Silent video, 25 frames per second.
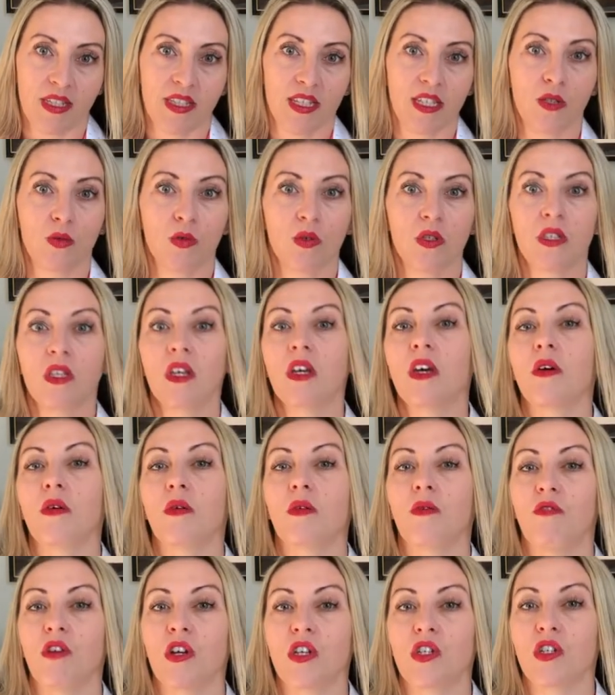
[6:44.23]
This was
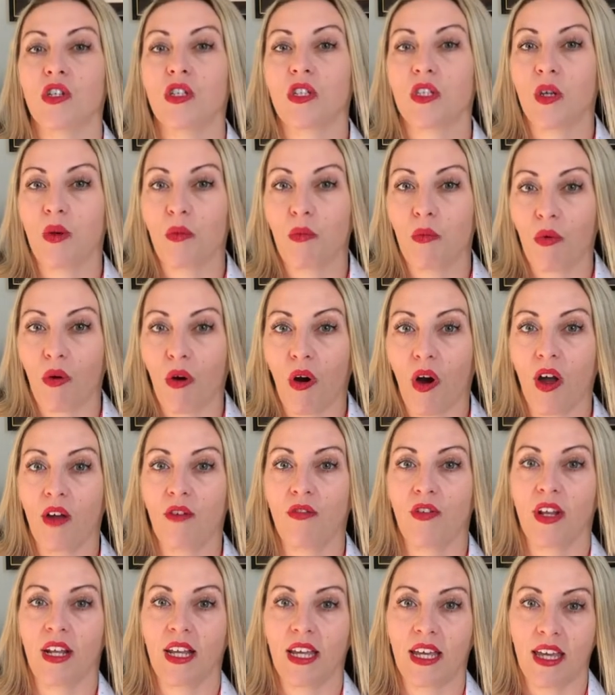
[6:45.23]
Richard's
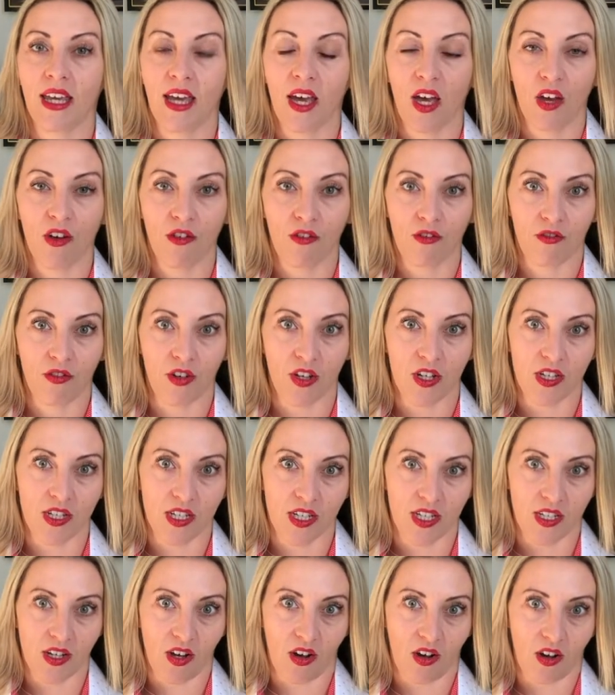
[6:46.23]
privately
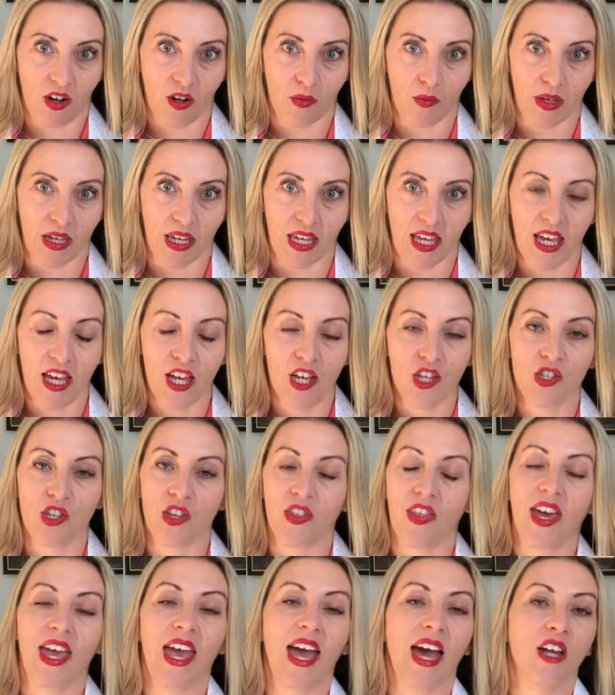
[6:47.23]
funded army, so
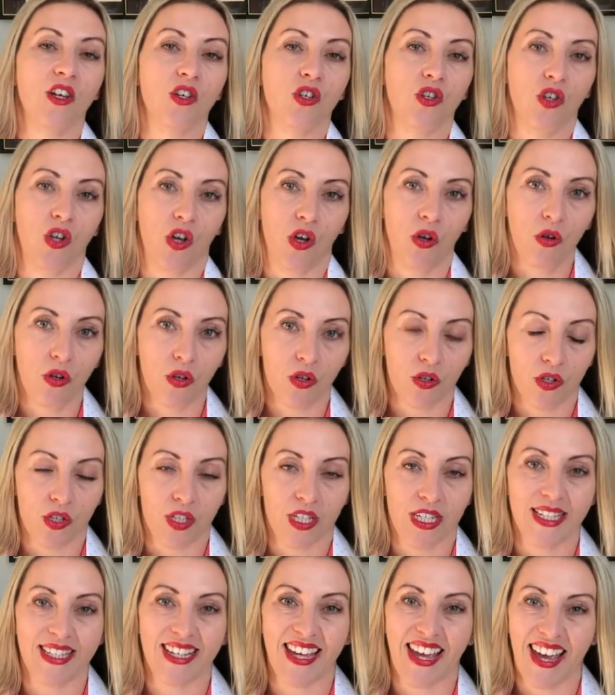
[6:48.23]
they had no
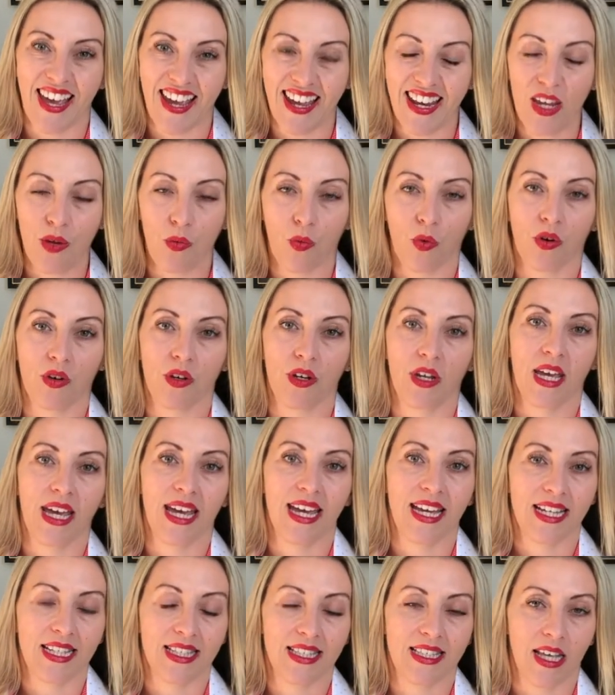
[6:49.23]
loyalty to anyone
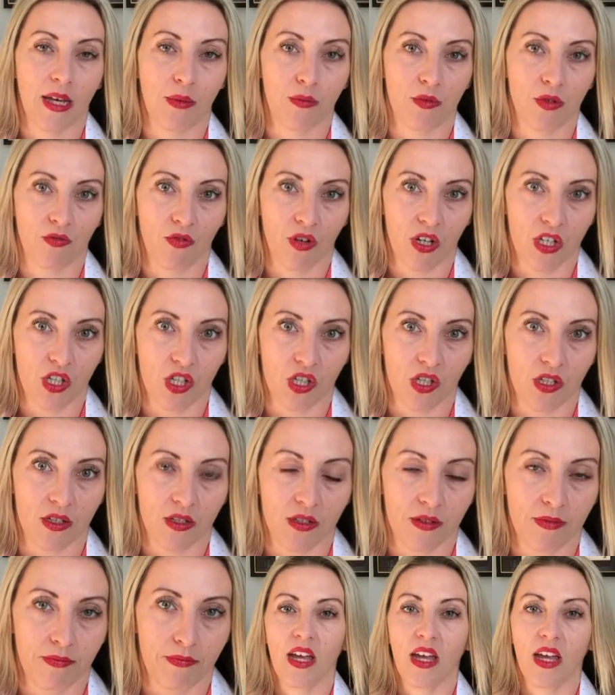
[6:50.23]
except Richard.